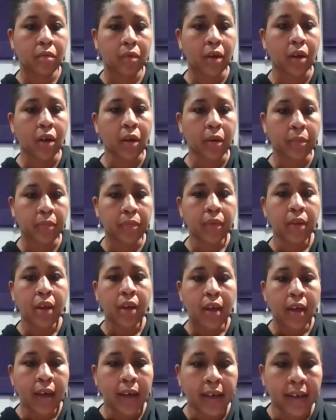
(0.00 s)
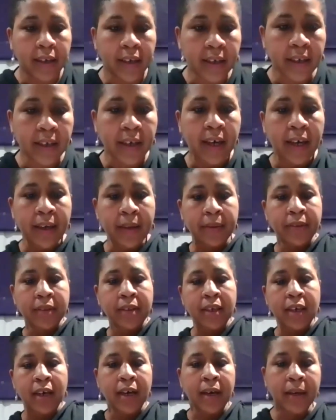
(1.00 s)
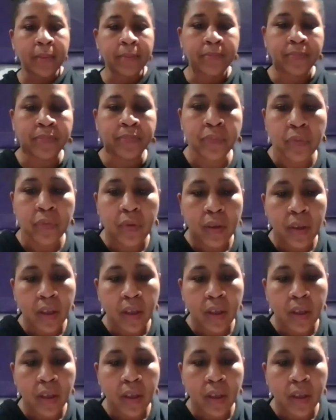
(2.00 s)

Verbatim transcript: Yeah. Yeah, and um,